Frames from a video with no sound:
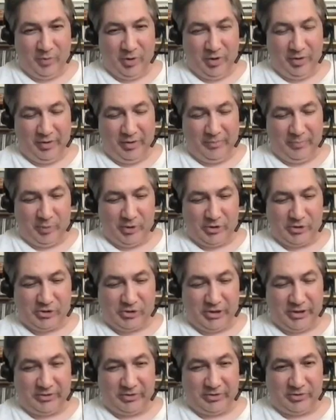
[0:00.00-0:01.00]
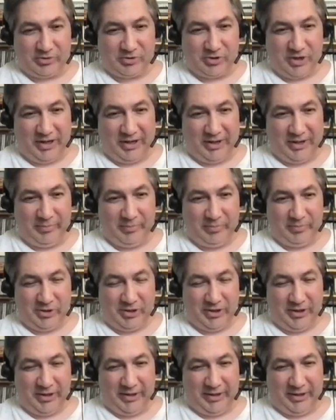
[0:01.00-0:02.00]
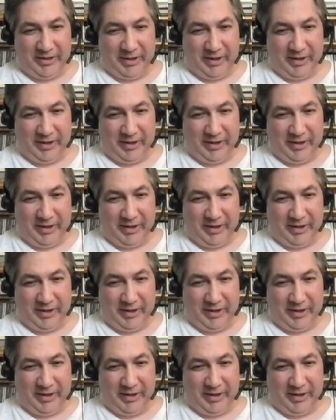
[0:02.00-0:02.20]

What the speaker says: Well, I appreciate your time today,